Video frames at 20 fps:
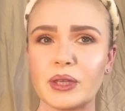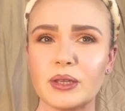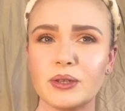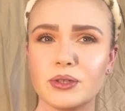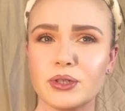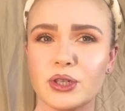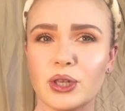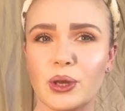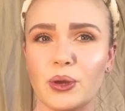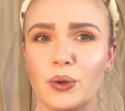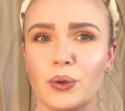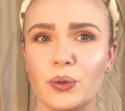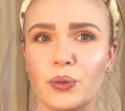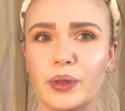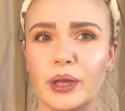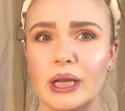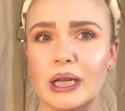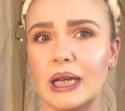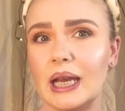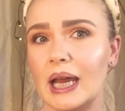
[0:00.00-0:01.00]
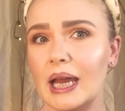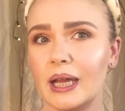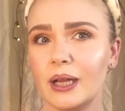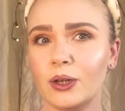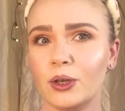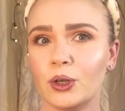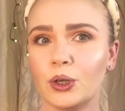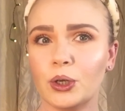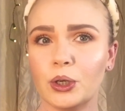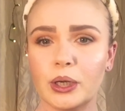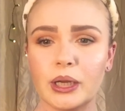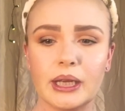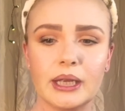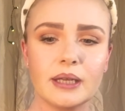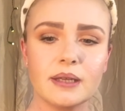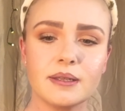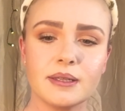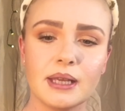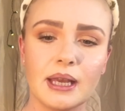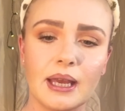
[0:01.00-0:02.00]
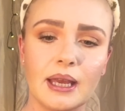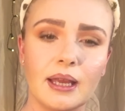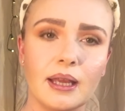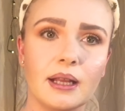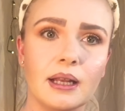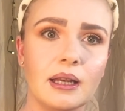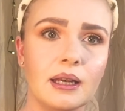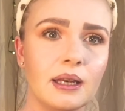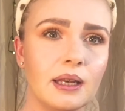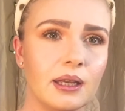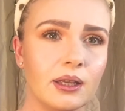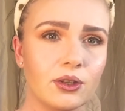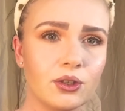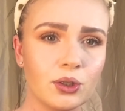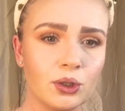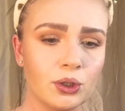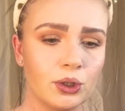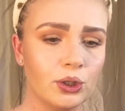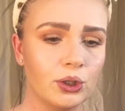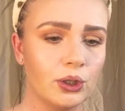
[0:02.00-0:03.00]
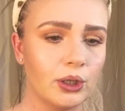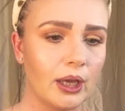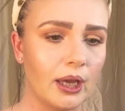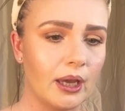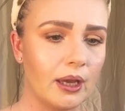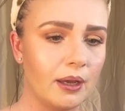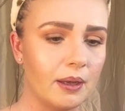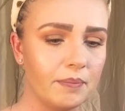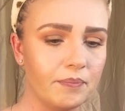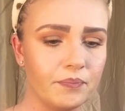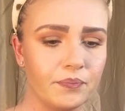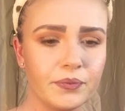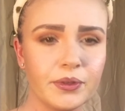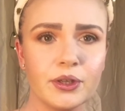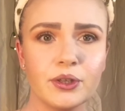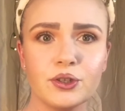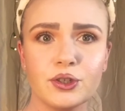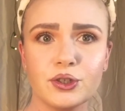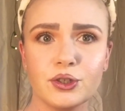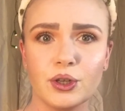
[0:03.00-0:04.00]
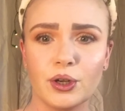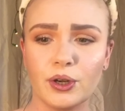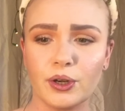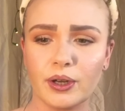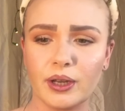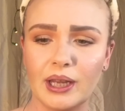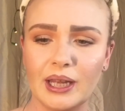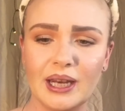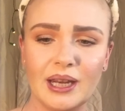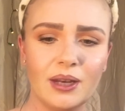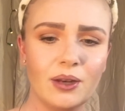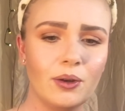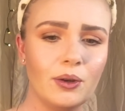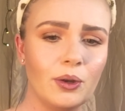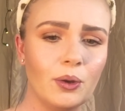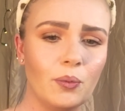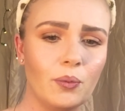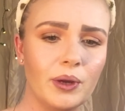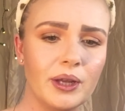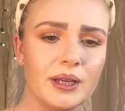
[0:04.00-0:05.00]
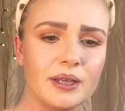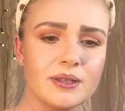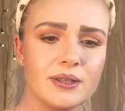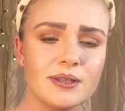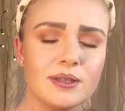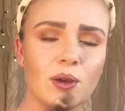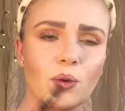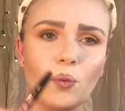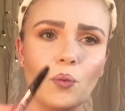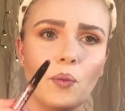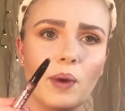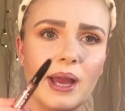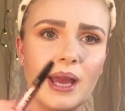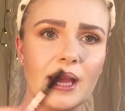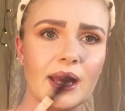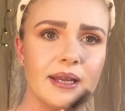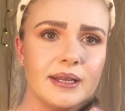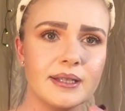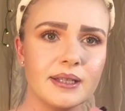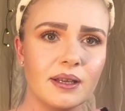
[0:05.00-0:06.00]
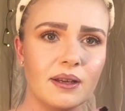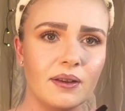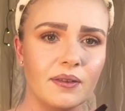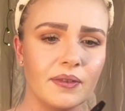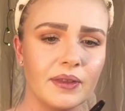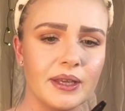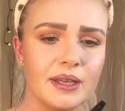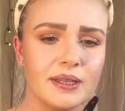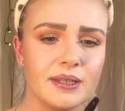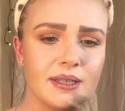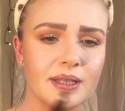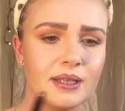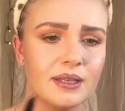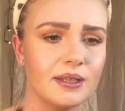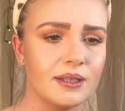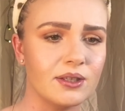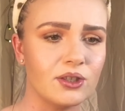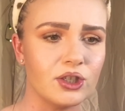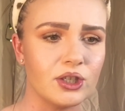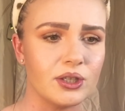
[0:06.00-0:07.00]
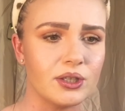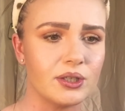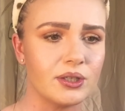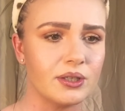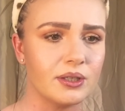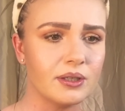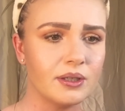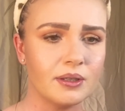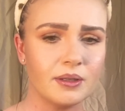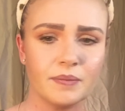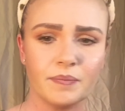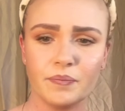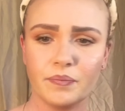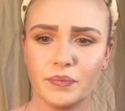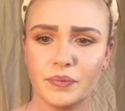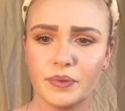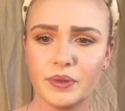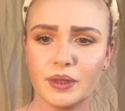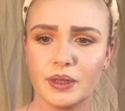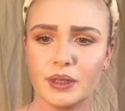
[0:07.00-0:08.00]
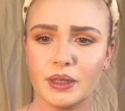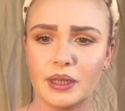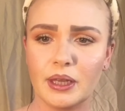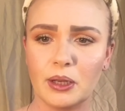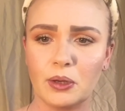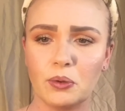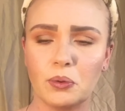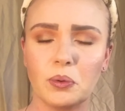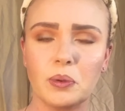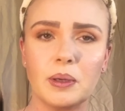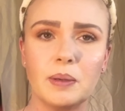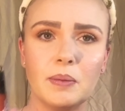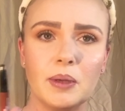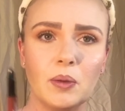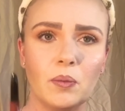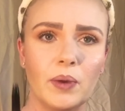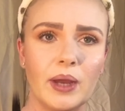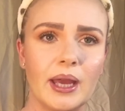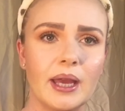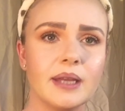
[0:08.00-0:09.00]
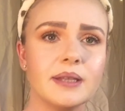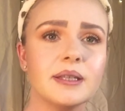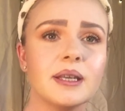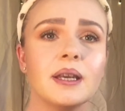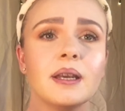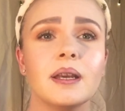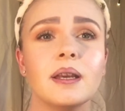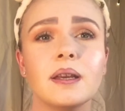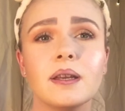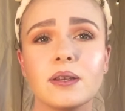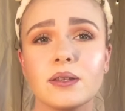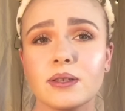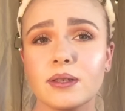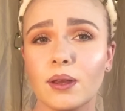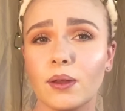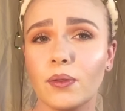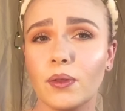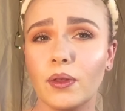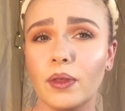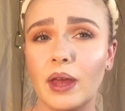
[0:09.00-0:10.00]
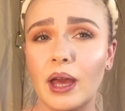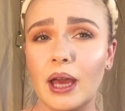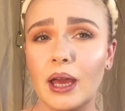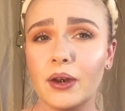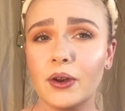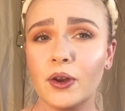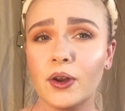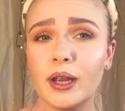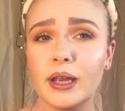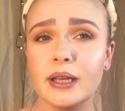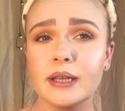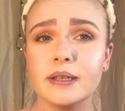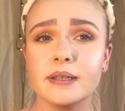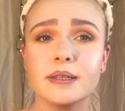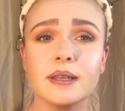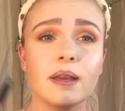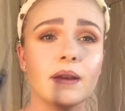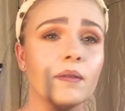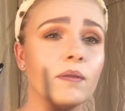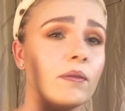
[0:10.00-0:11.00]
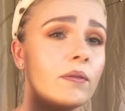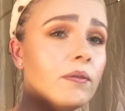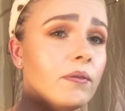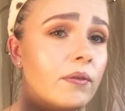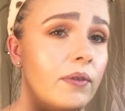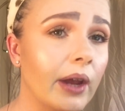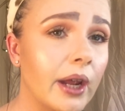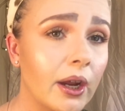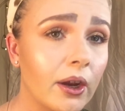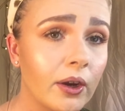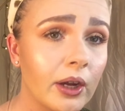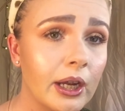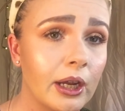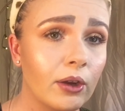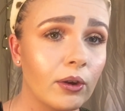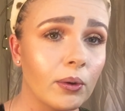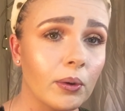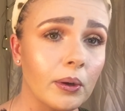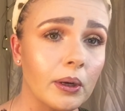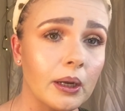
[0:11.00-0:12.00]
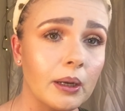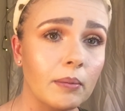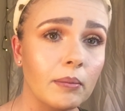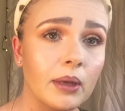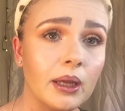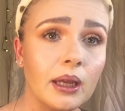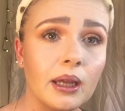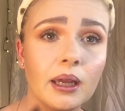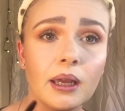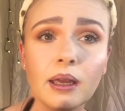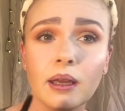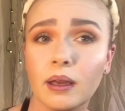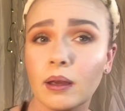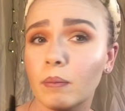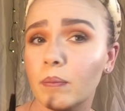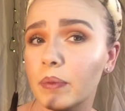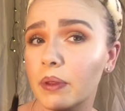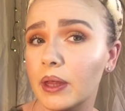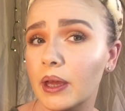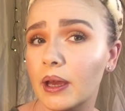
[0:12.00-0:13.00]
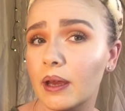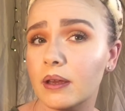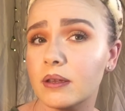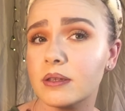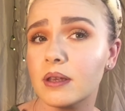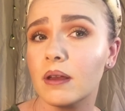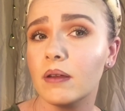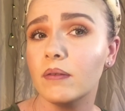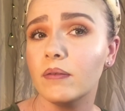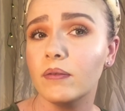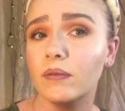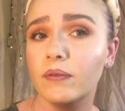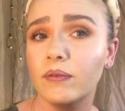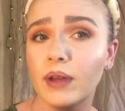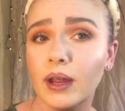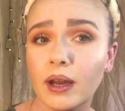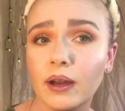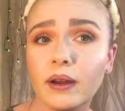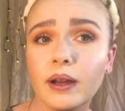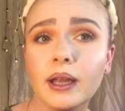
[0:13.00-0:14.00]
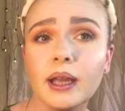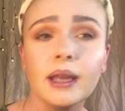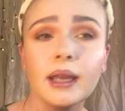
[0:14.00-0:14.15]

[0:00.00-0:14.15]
So the liner is a little dark, and I don't know what is so wet on this. It is just like creamy wet. So the liner is very creamy. It applies very